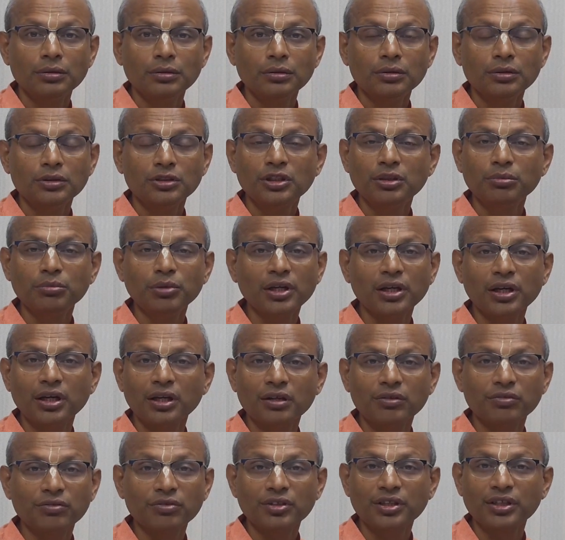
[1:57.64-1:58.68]

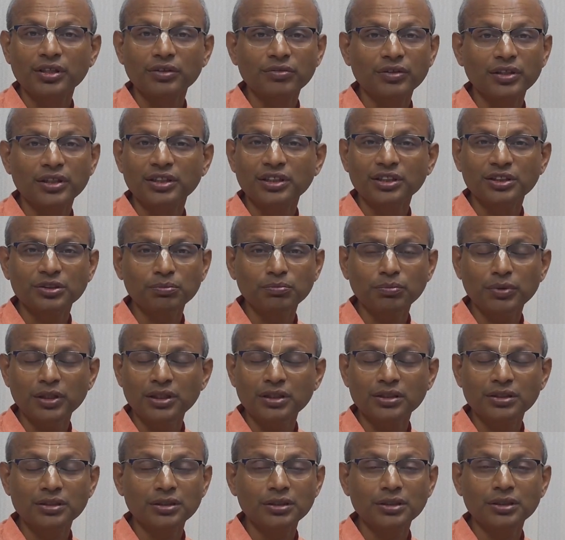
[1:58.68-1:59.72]
seemingly very, very
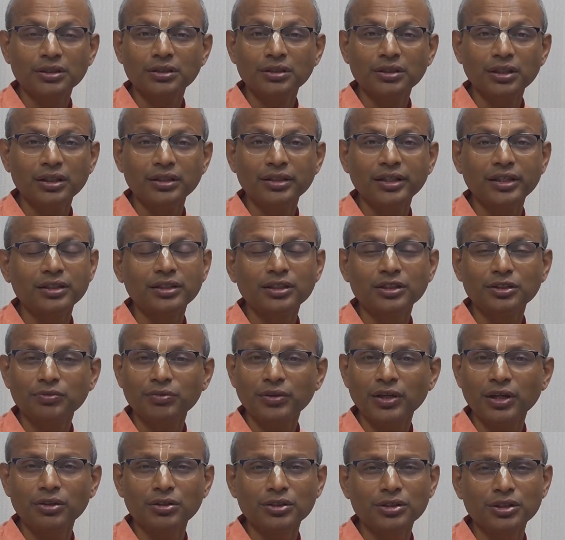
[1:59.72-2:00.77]
displeased. He said that this
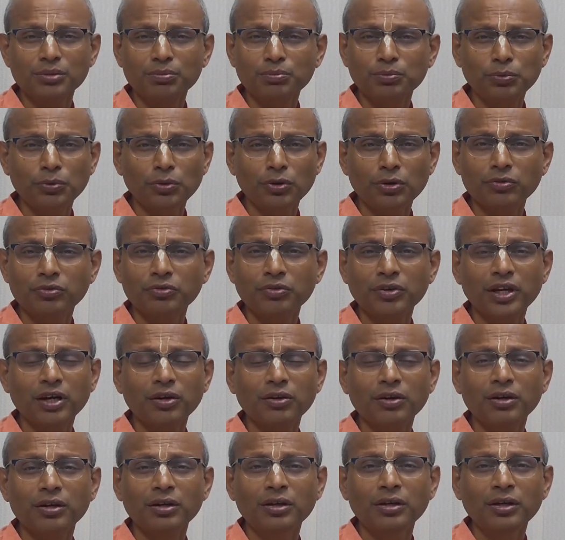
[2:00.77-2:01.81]
fellow is a poor
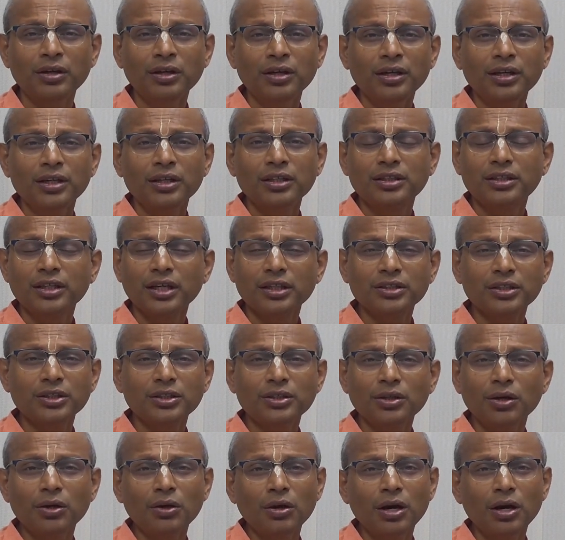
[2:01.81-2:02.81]
fellow. He doesn't know